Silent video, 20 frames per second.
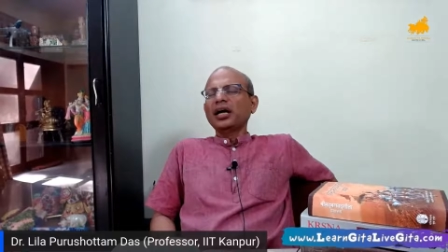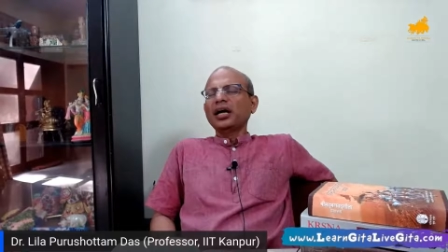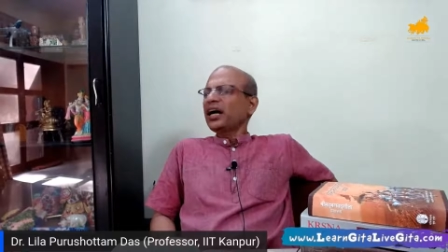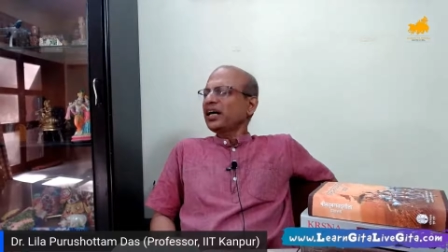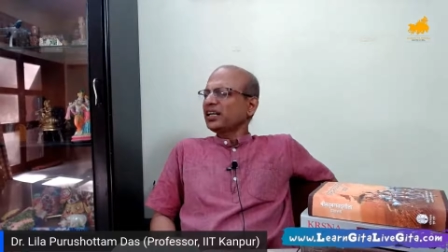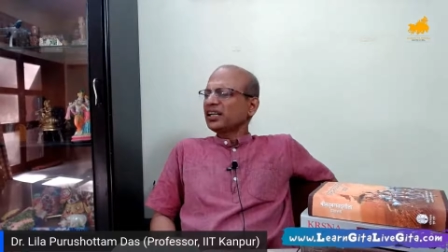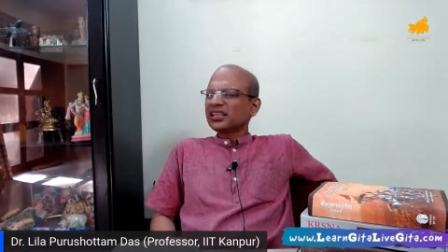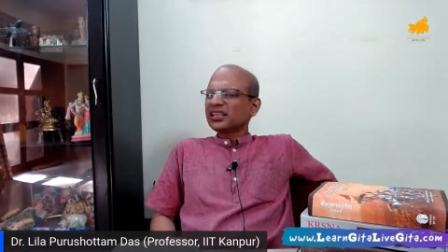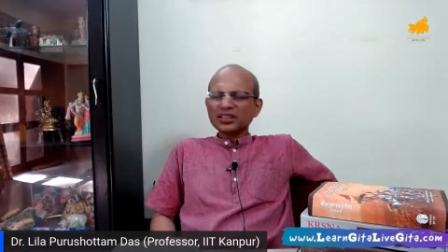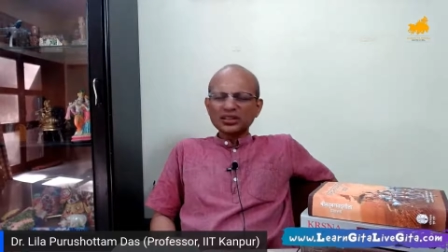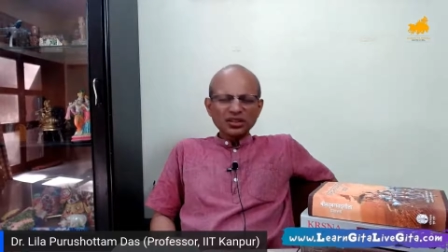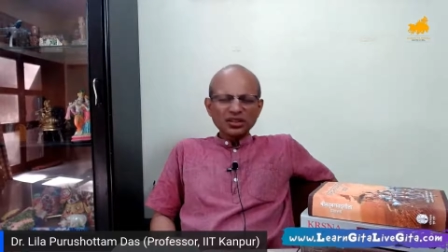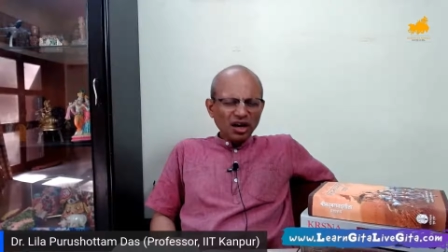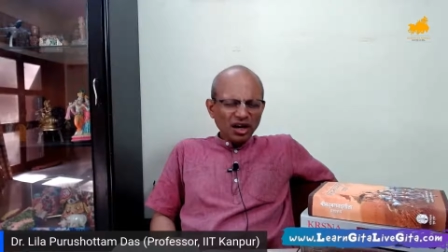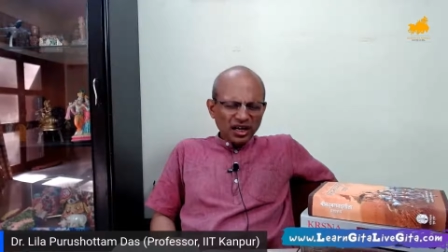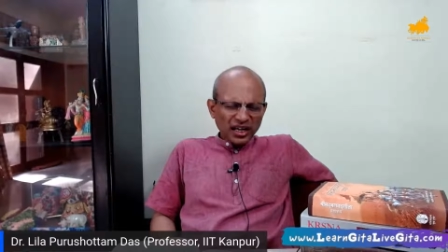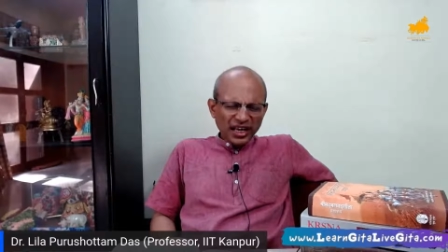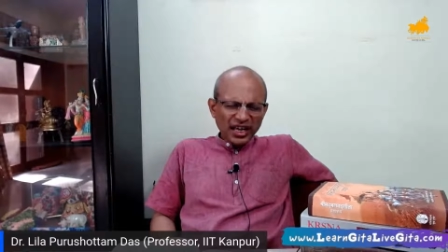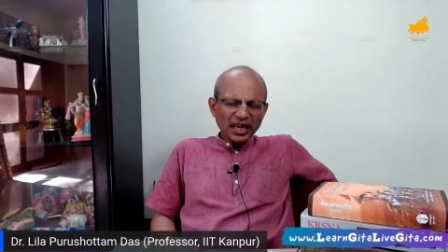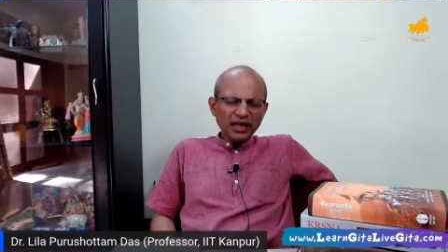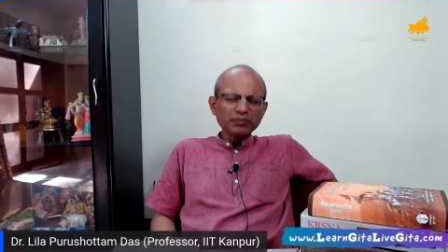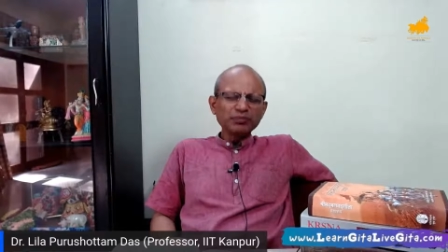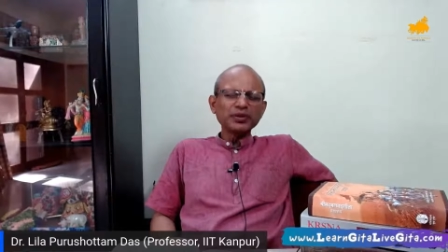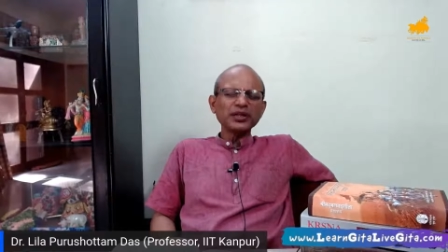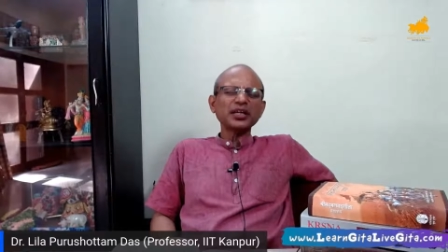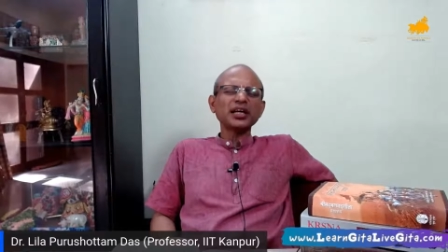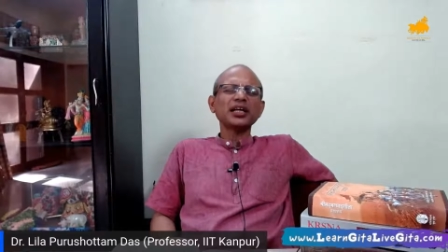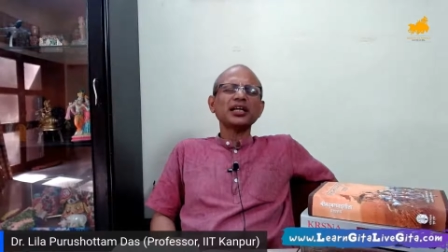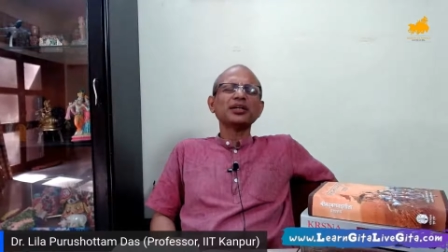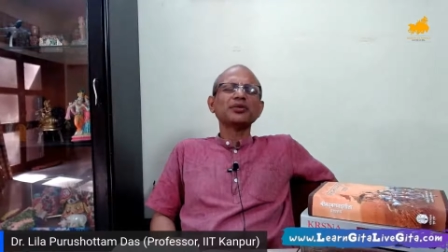and it is not
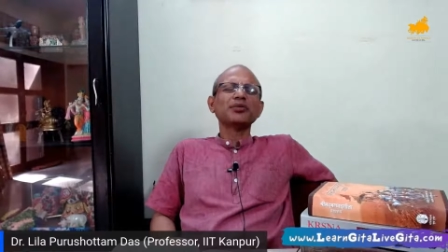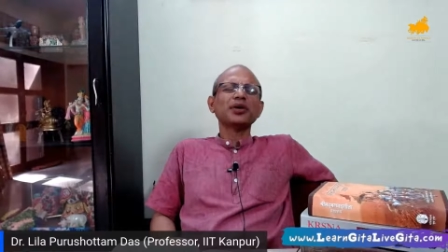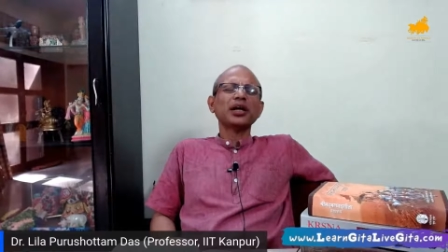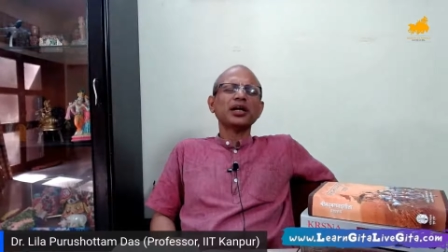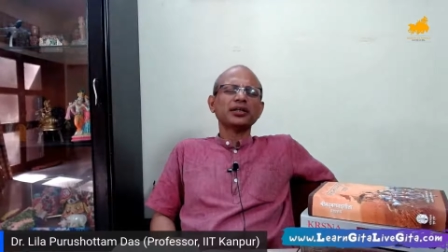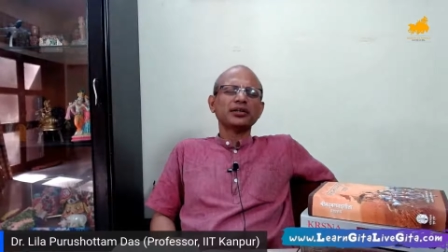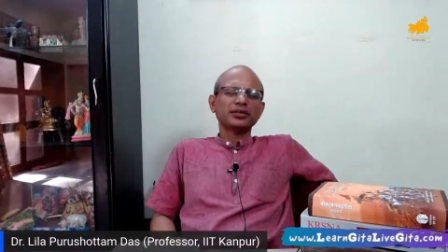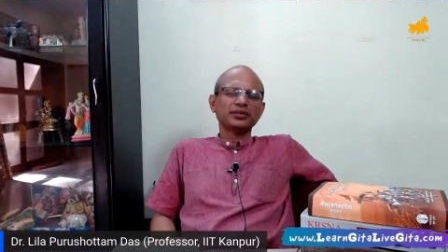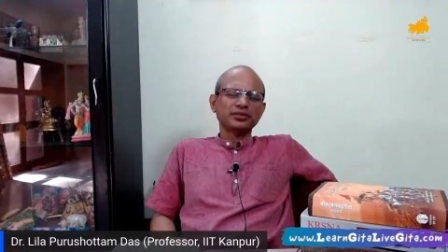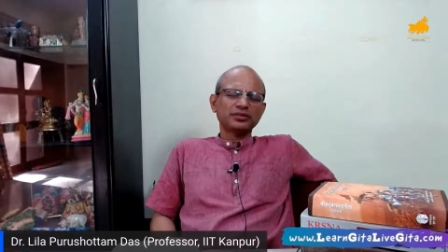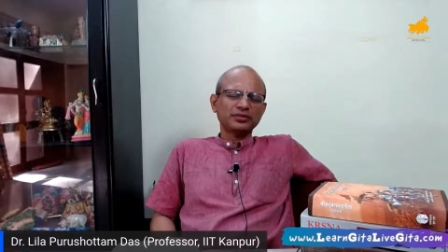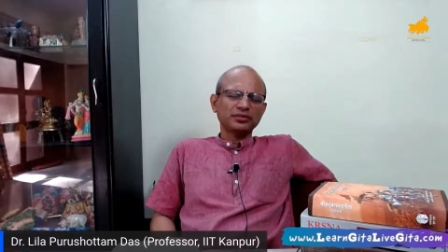helping anyone.